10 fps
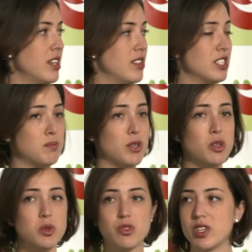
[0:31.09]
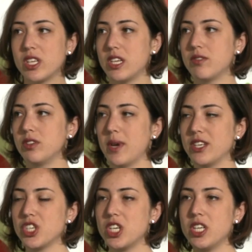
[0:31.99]
This book was really
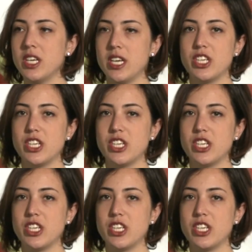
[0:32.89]
influential